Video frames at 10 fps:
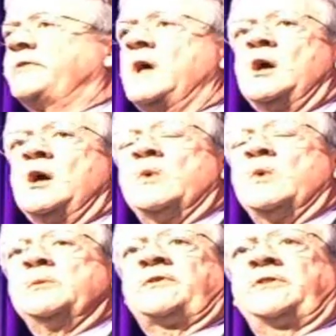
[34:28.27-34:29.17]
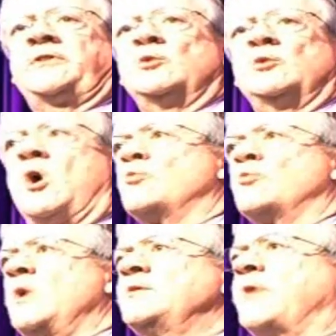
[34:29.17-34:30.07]
we would still want wind
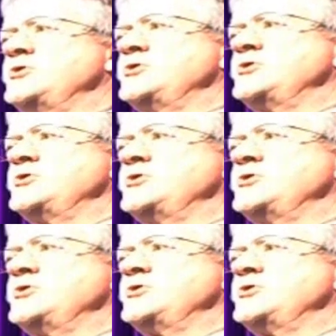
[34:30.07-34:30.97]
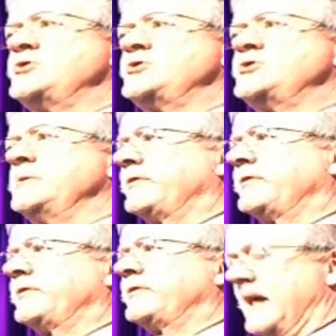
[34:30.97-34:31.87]
farms as part of our energy
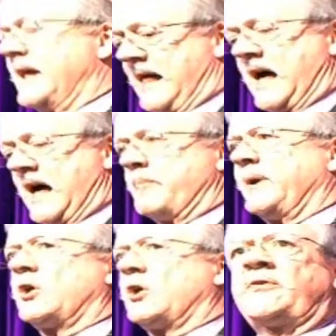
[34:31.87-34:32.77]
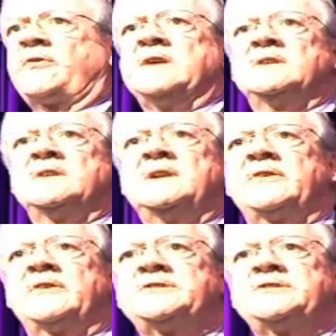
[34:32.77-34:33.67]
mix uh, because they delivered
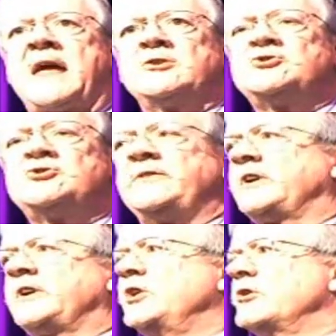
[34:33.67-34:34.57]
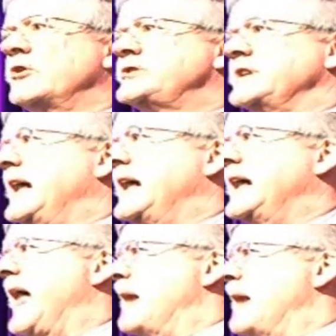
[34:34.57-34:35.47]
energy security
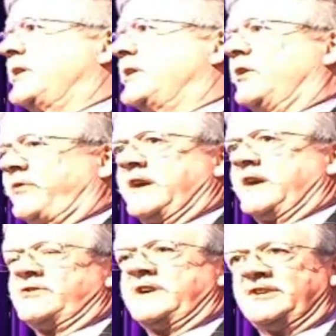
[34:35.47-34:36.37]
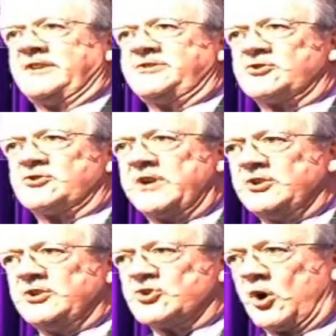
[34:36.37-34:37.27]
and because they created green
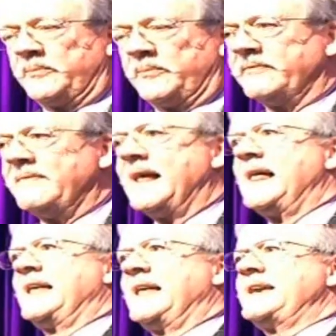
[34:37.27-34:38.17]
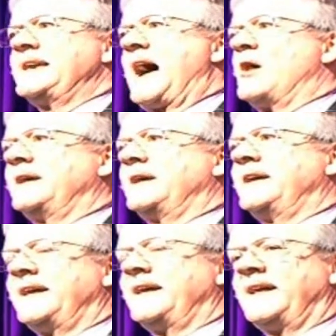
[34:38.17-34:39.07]
jobs. Now,
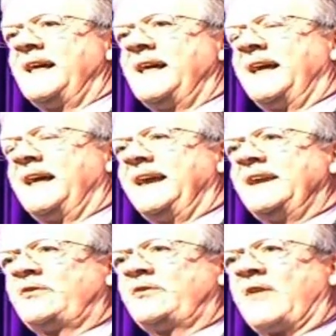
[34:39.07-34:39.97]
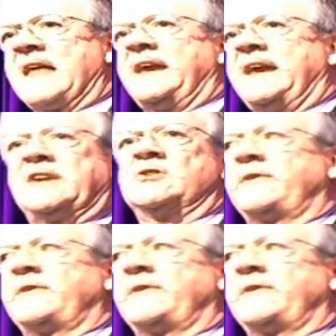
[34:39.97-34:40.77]
is that ignorance or